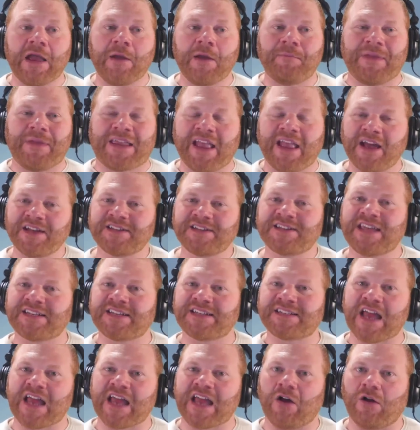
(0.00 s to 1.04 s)
because they
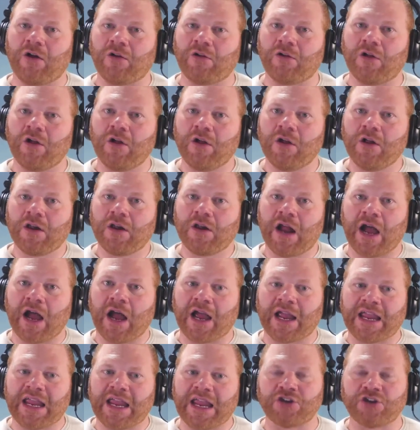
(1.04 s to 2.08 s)
sell
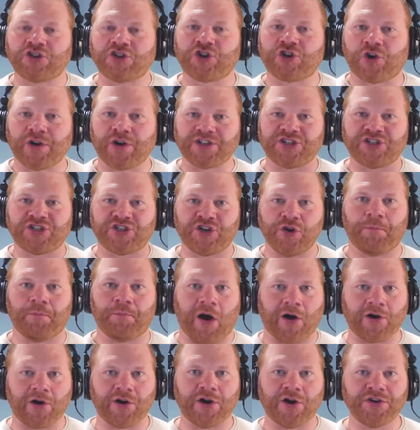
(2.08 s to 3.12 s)
insurance to
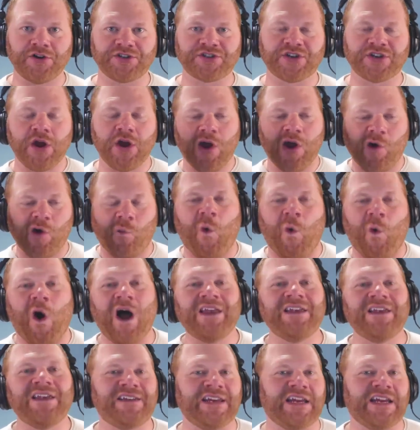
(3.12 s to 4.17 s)
partners,
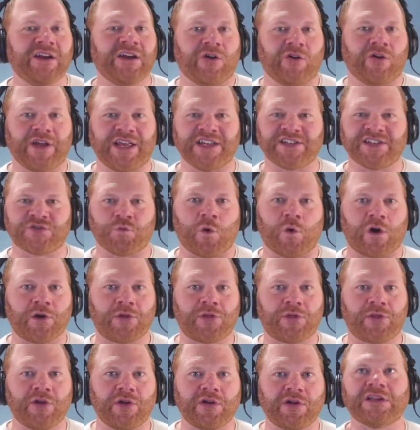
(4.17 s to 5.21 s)
one deal is worth
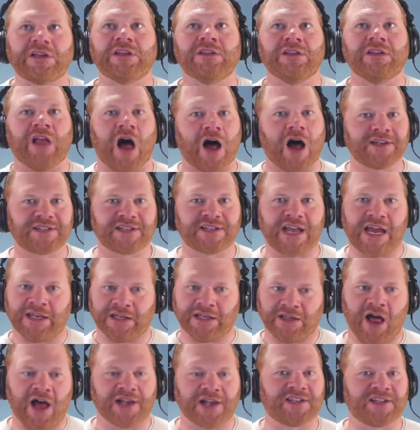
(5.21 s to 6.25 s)
lots and
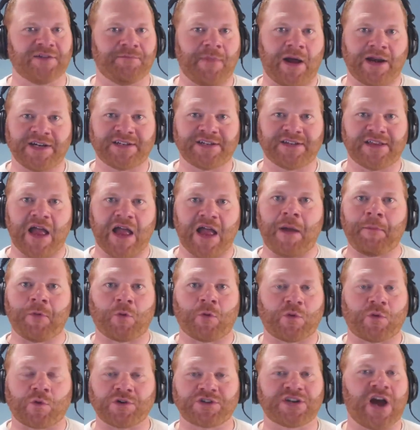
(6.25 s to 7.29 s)
lots of money to them. I
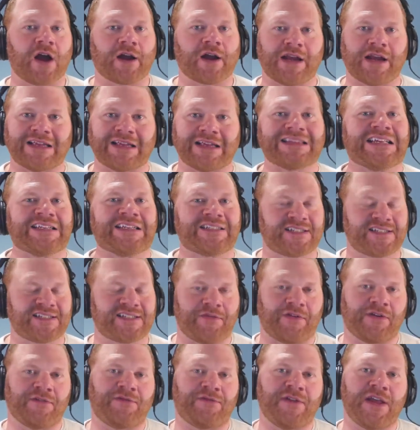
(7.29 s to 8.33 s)
mean, we're talking at least
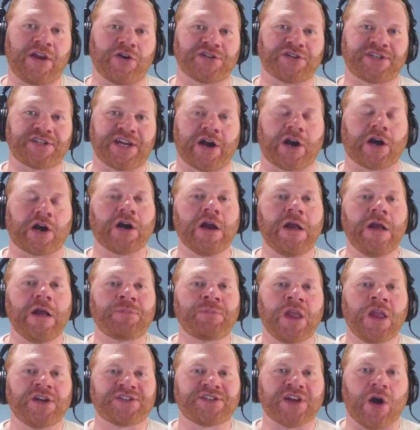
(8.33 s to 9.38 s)
7 figures here.
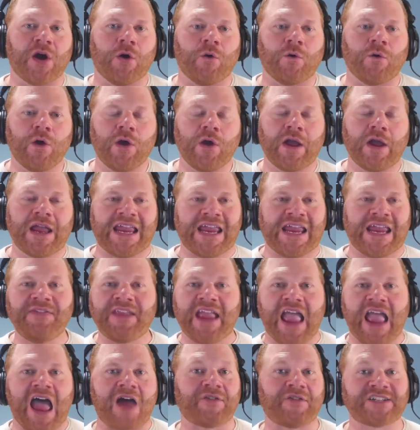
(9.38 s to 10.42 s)
So in
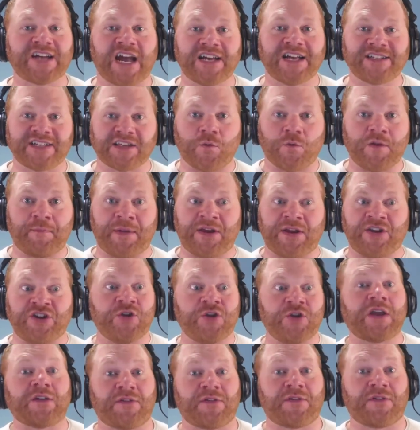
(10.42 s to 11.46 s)
the advertising that we've been
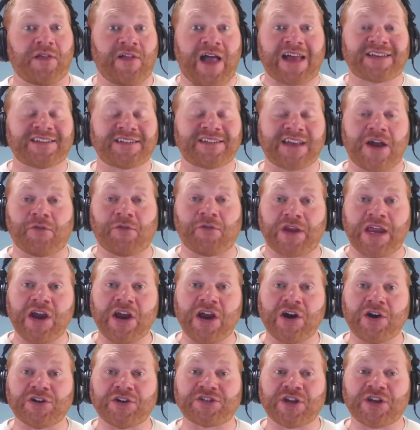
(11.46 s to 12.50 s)
doing for the last several
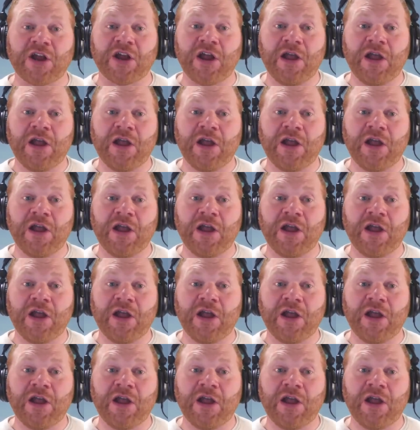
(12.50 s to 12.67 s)
years,